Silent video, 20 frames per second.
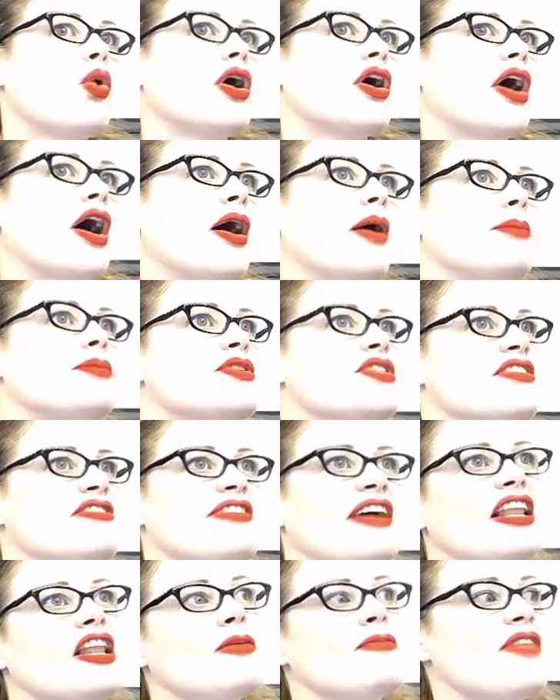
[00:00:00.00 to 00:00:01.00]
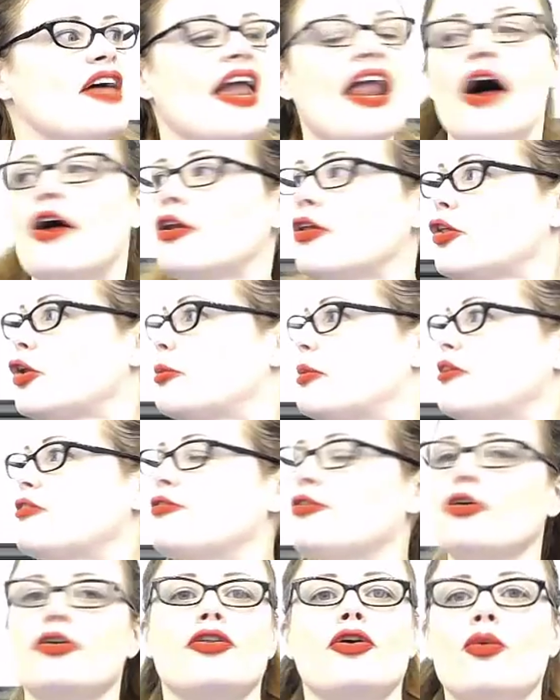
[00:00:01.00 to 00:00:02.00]
Uh, develop that out a little bit
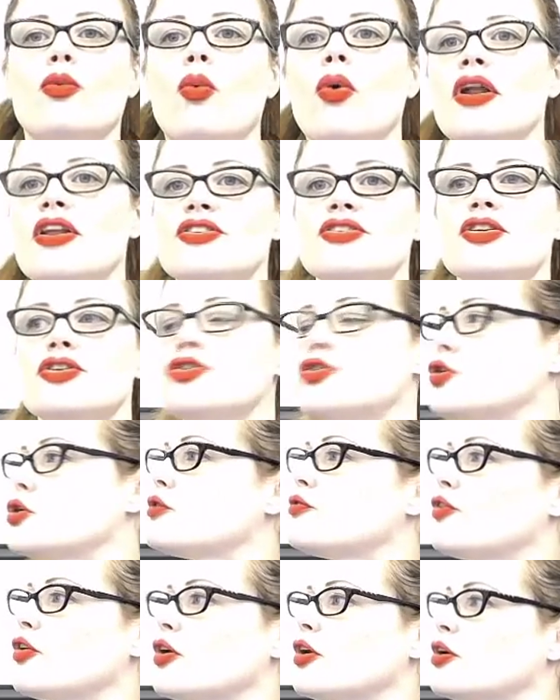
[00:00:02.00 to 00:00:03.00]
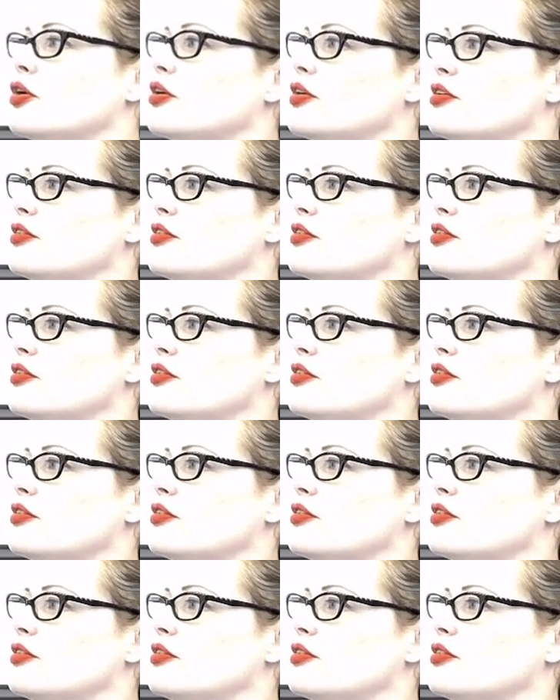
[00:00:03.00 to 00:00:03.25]
further. What is a server?